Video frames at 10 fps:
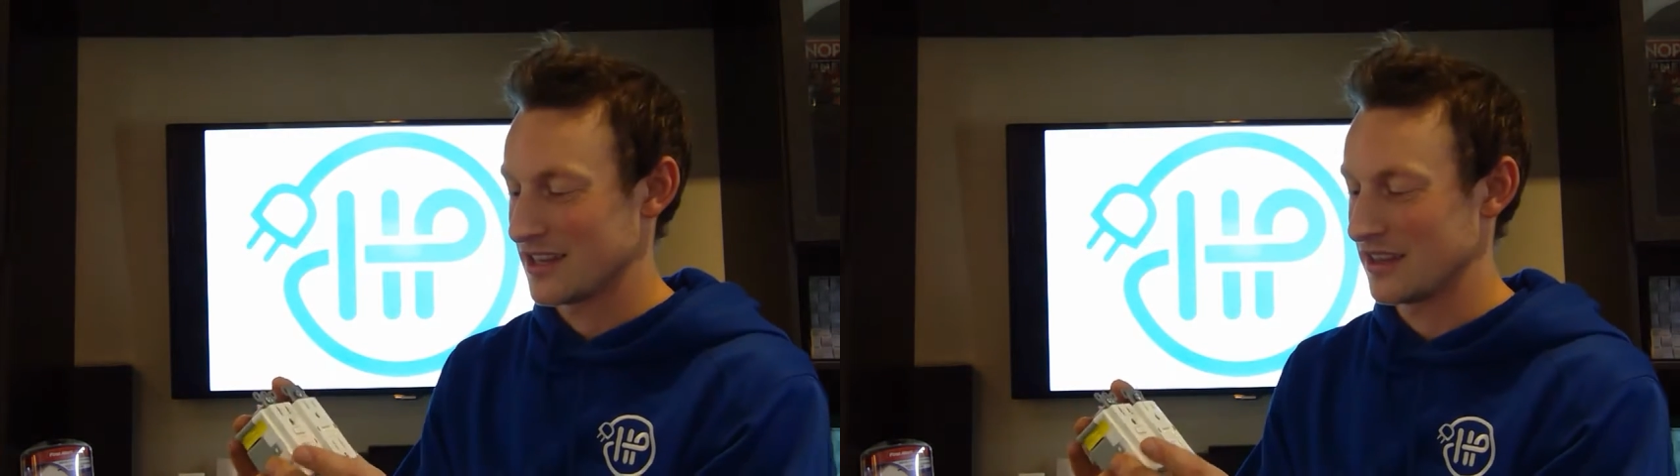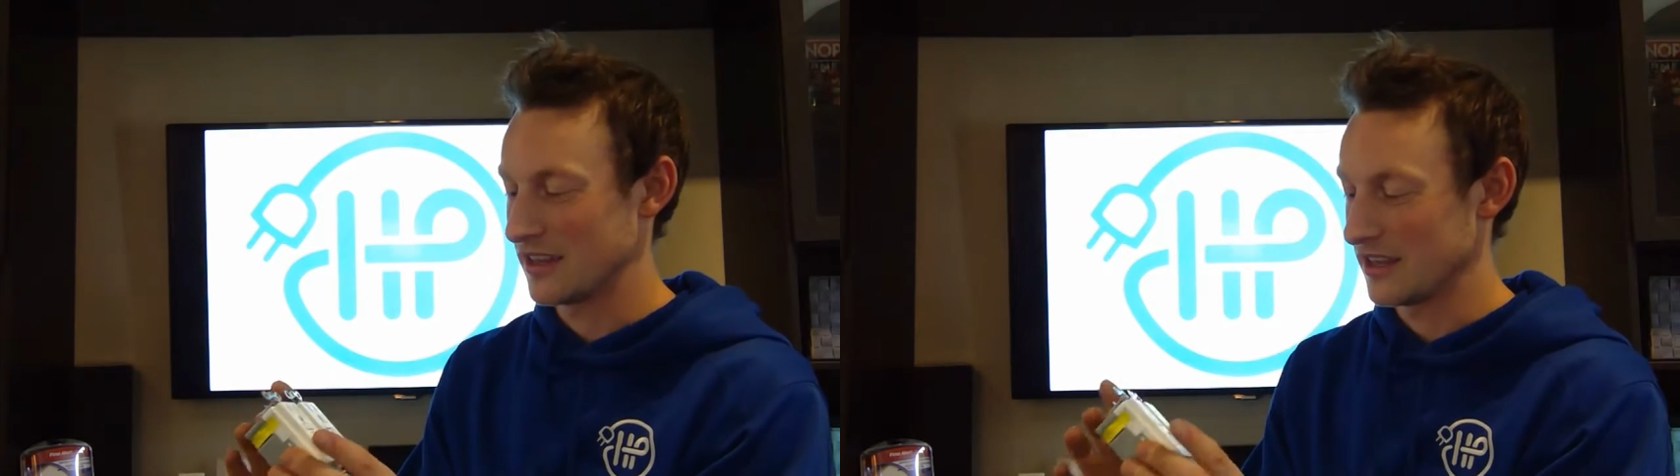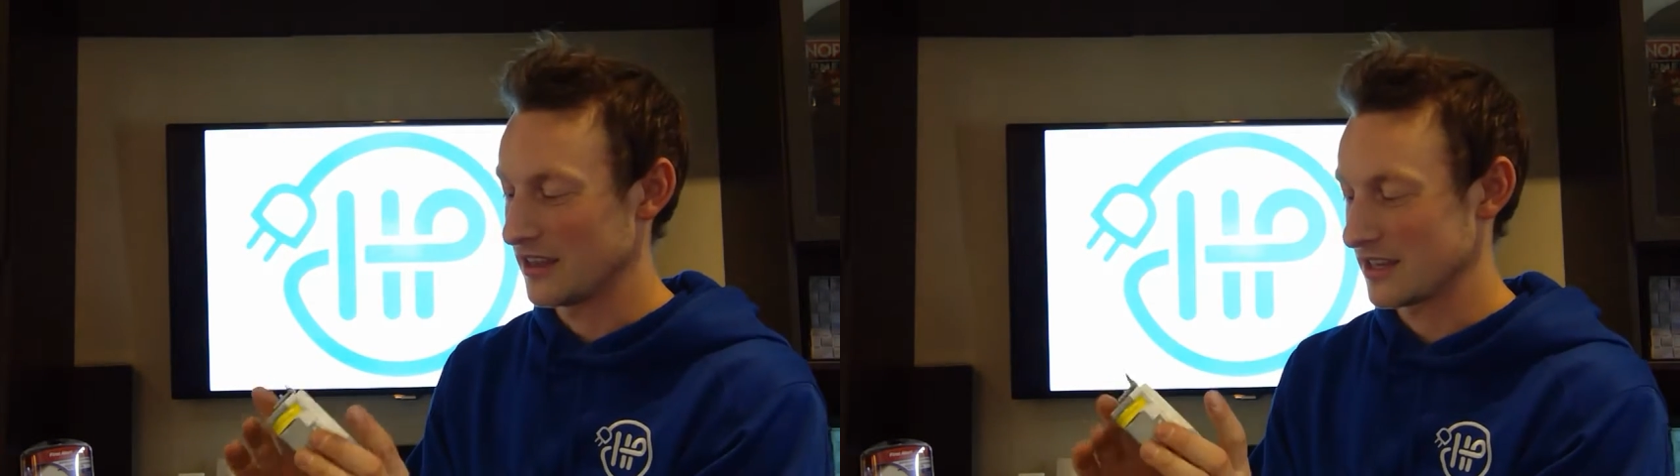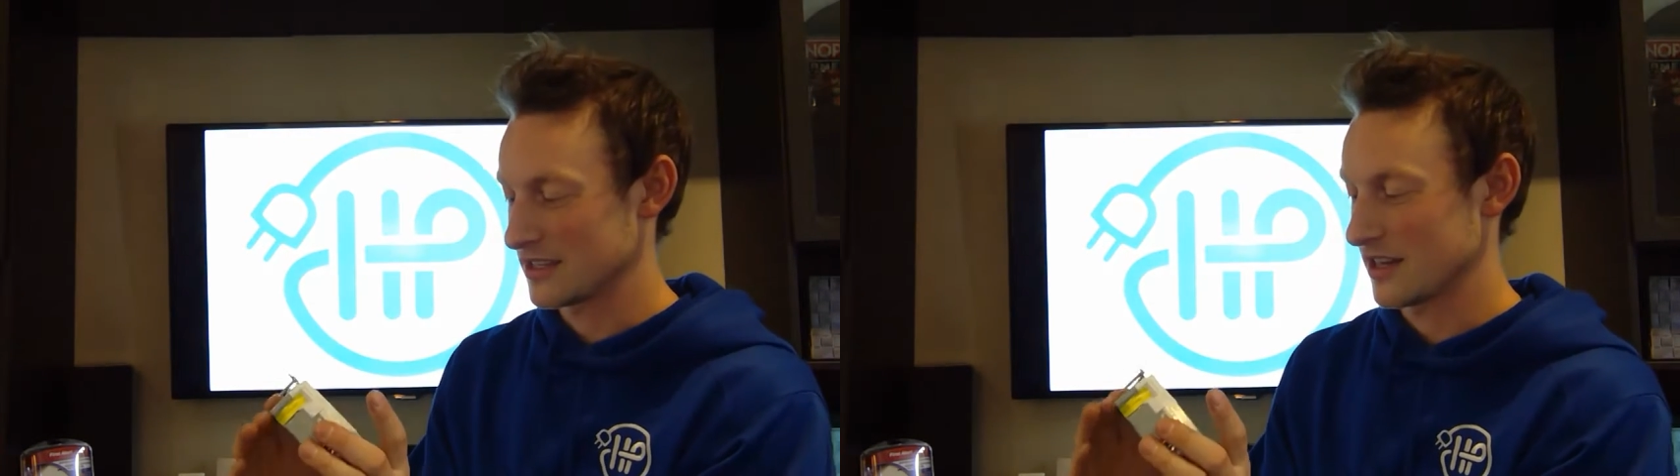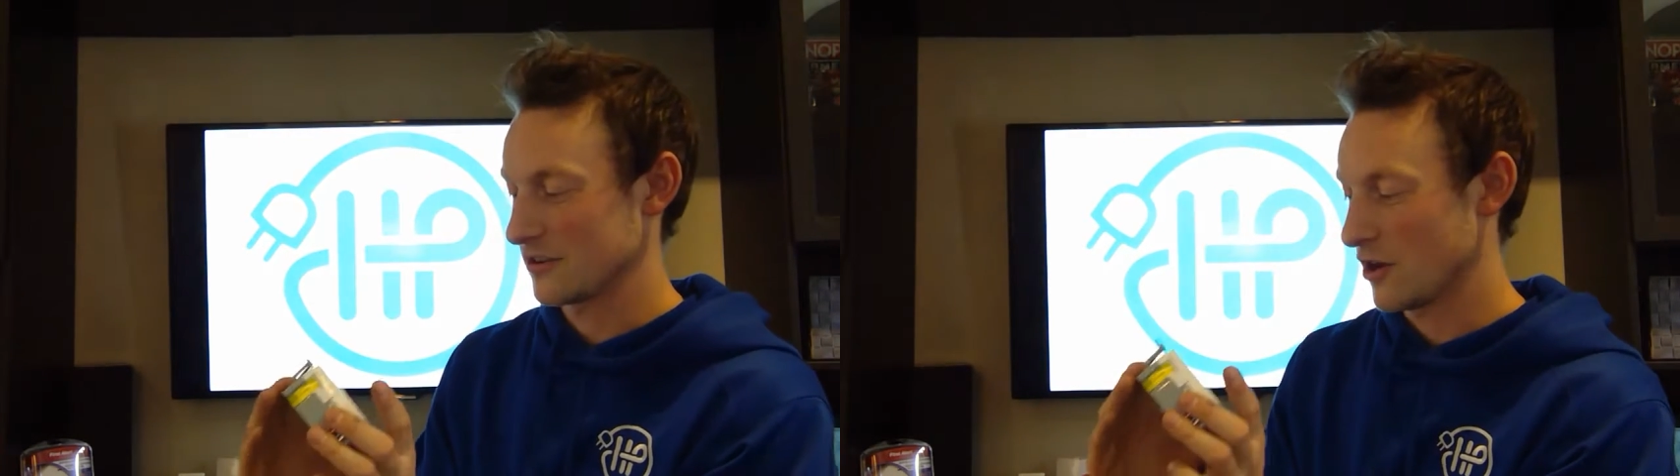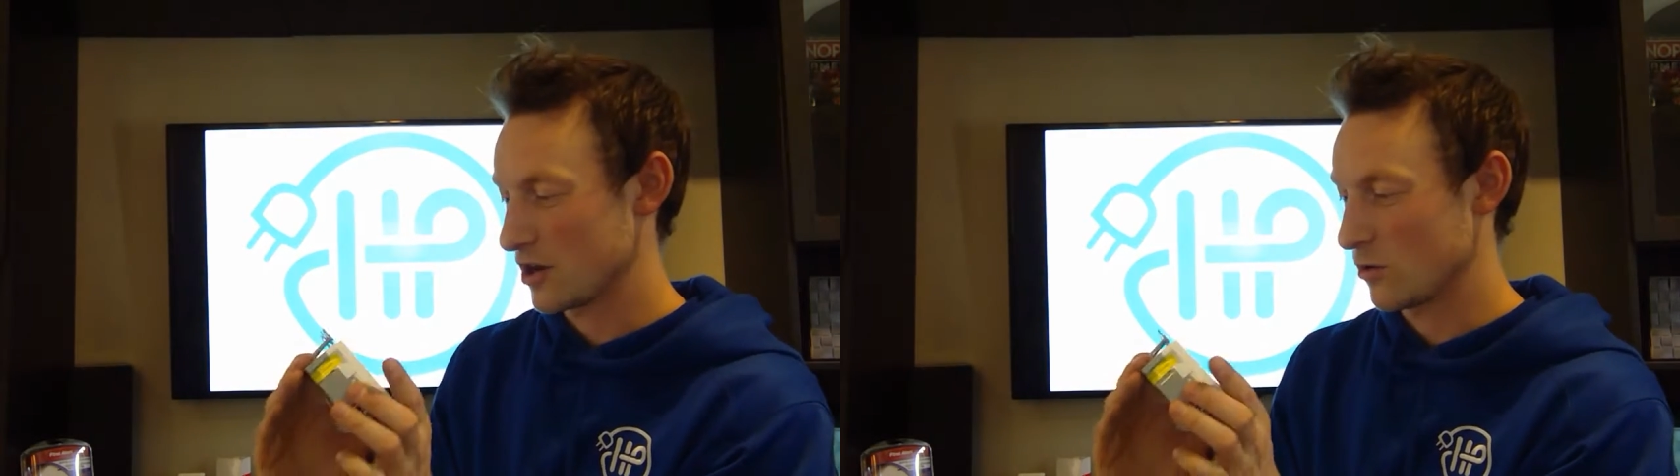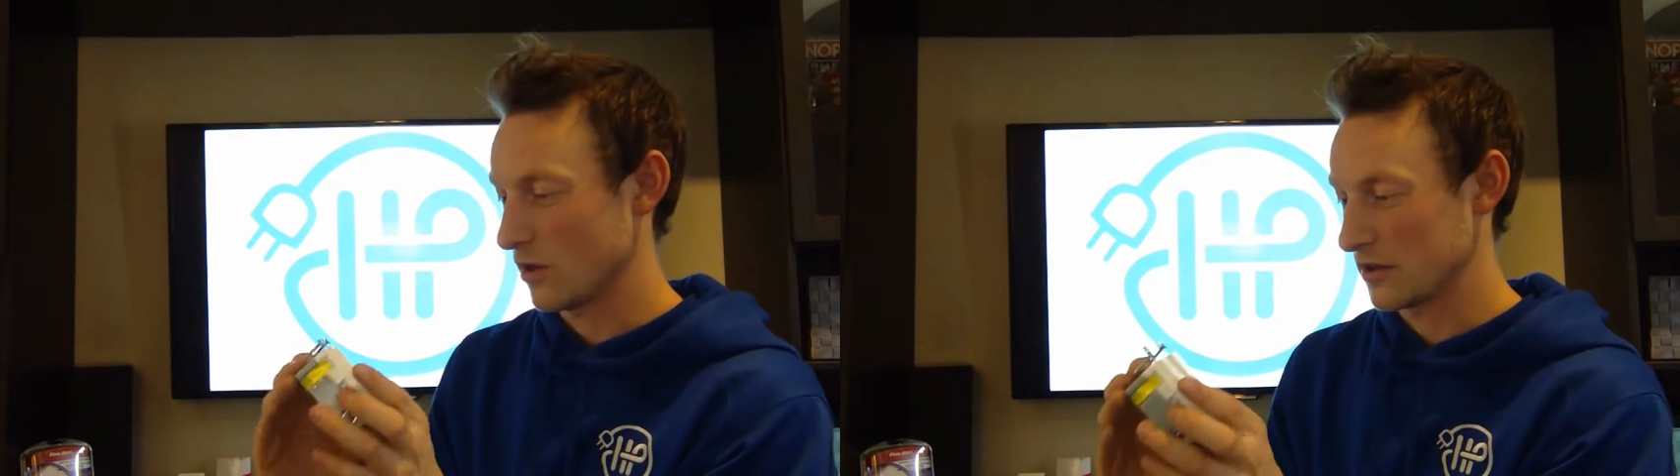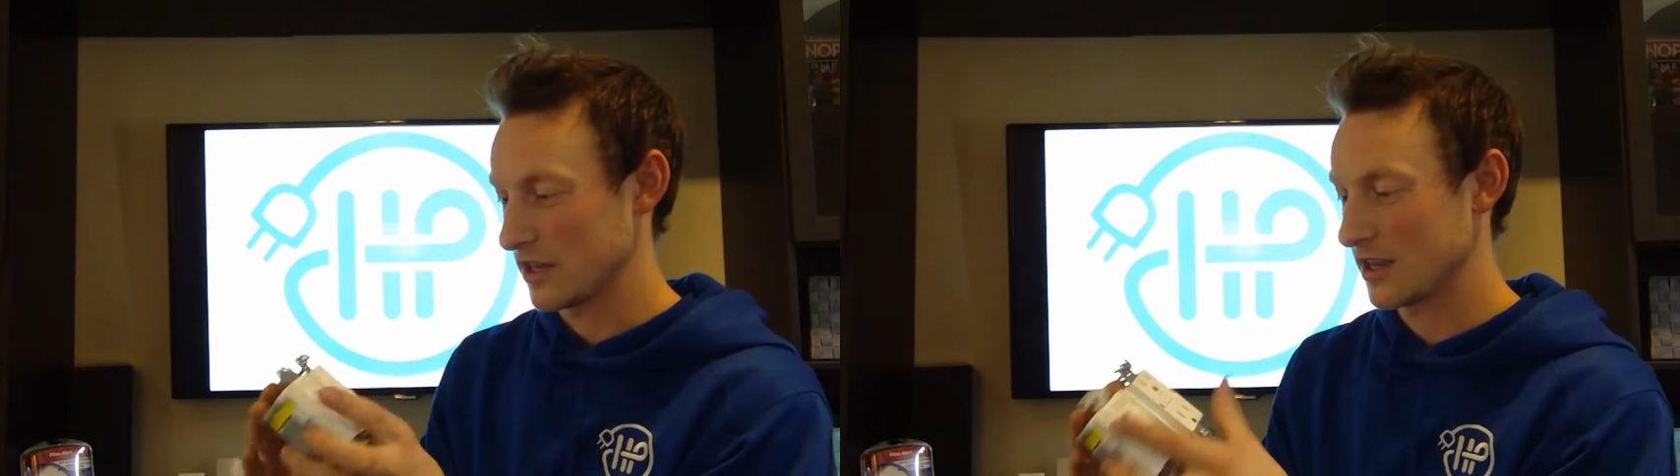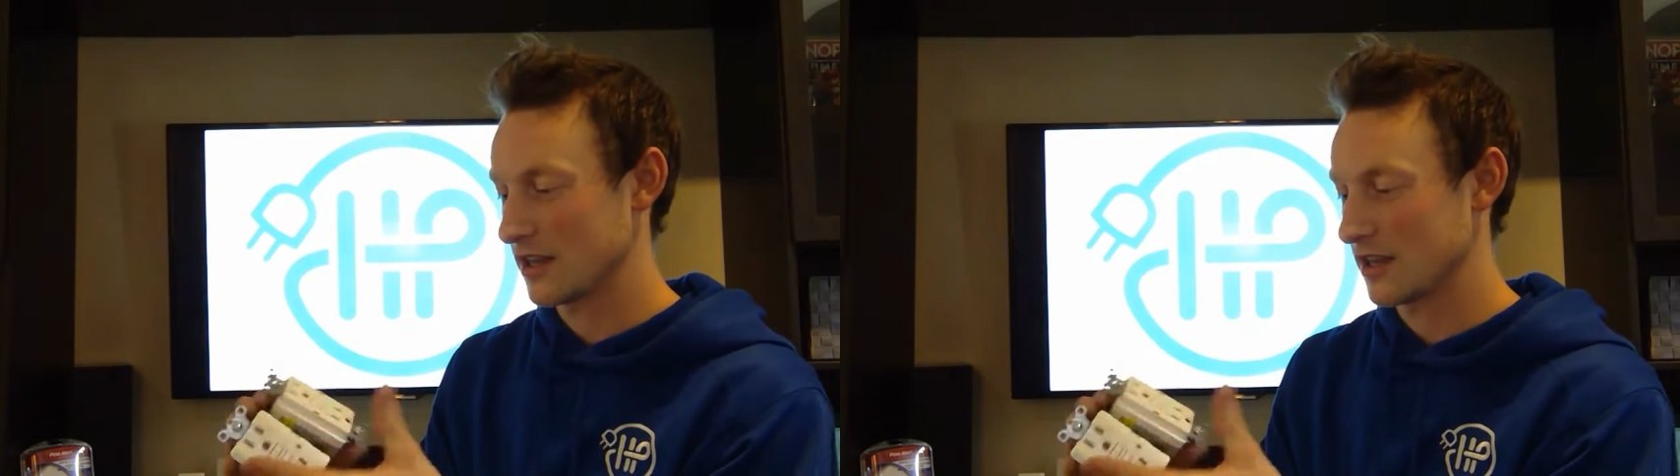the things that are not quality.